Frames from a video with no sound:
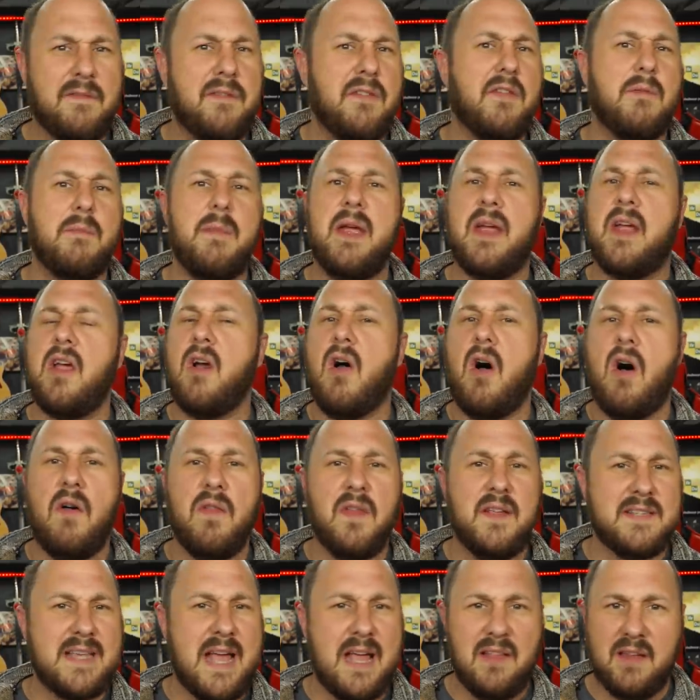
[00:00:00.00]
and they're making all
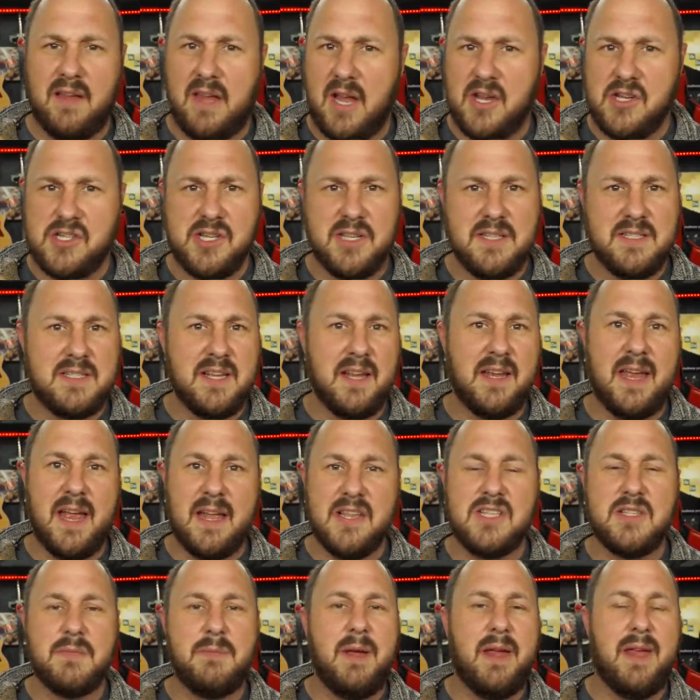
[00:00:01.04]
these allegations
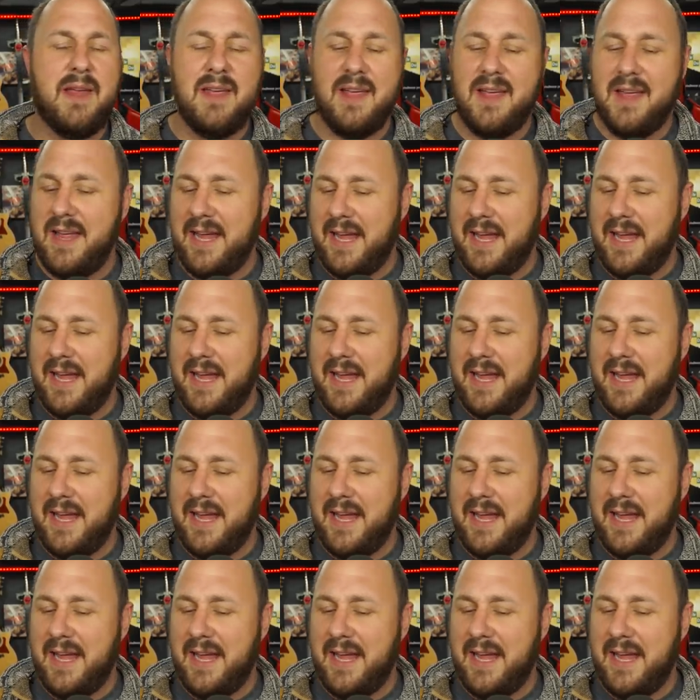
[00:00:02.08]
against me.